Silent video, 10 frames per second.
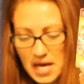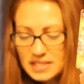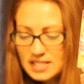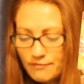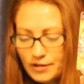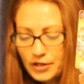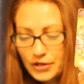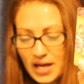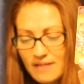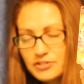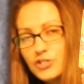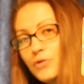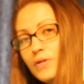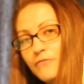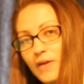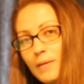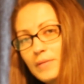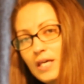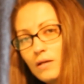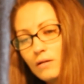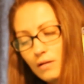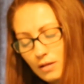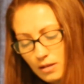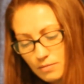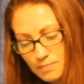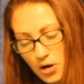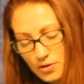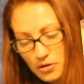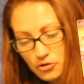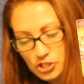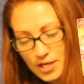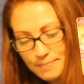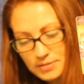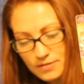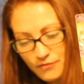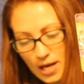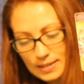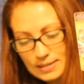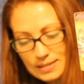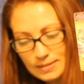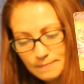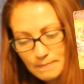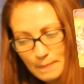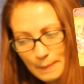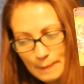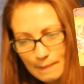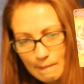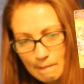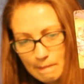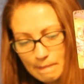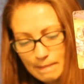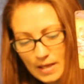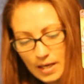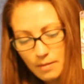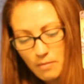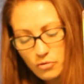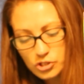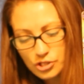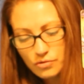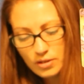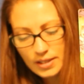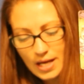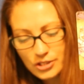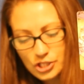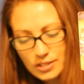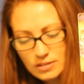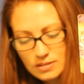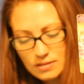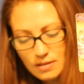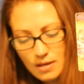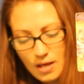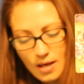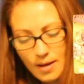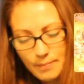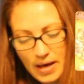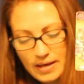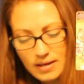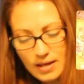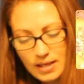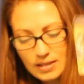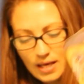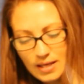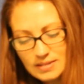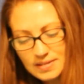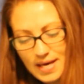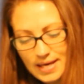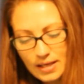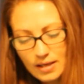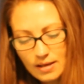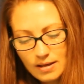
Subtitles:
Definitely could have to do with family, partnerships, friends, emotional connections. But it's like